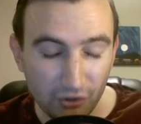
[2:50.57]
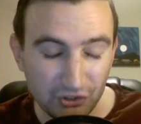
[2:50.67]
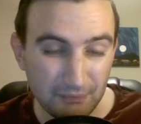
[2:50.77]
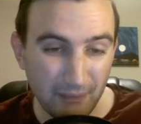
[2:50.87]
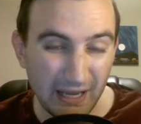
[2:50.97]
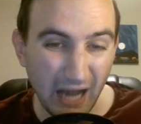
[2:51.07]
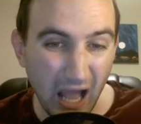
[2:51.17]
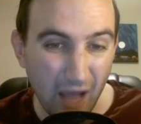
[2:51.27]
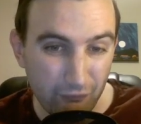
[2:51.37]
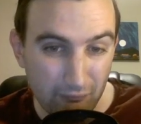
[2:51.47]
She's paid
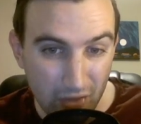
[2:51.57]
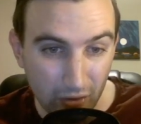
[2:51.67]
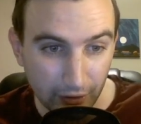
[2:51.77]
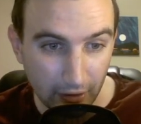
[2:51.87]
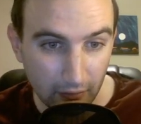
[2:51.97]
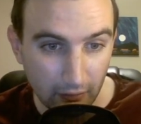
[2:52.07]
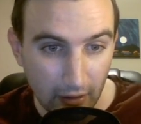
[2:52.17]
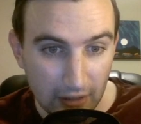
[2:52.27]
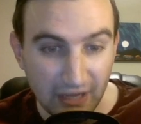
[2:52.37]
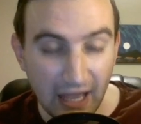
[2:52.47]
$500,000
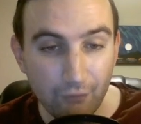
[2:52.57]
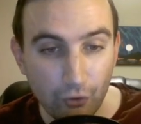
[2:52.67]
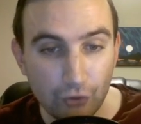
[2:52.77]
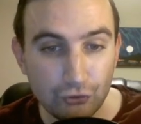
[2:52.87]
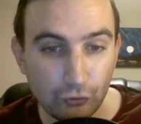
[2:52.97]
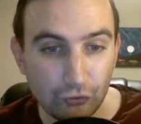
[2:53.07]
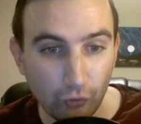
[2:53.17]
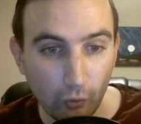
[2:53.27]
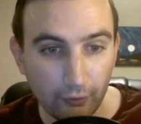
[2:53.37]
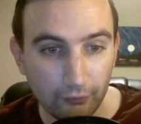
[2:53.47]
to have her two
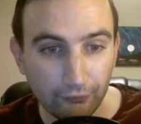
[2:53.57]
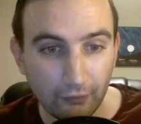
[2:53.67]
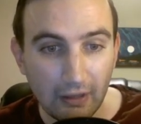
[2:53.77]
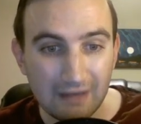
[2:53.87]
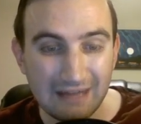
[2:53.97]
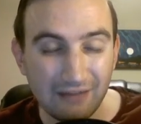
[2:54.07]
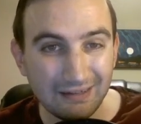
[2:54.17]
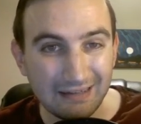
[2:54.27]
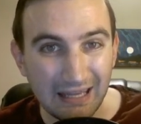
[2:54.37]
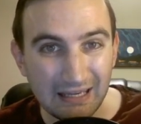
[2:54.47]
daughters
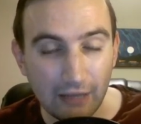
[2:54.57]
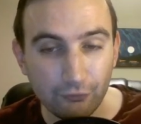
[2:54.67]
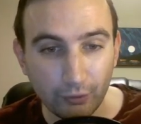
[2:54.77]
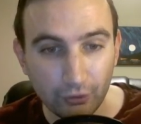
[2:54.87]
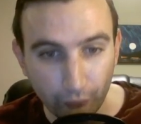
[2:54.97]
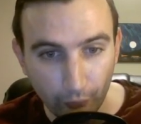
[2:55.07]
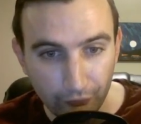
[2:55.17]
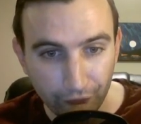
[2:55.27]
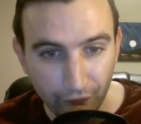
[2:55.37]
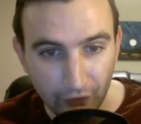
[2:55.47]
designated as
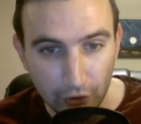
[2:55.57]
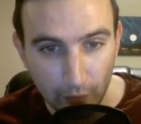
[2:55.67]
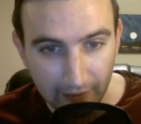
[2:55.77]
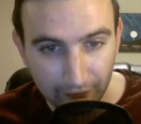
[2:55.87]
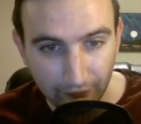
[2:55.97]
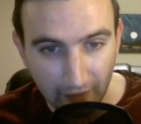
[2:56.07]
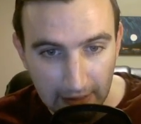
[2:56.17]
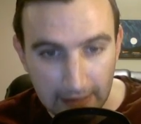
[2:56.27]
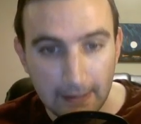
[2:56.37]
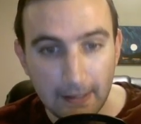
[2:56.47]
recruits for the
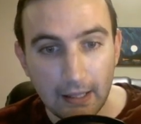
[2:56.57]
USC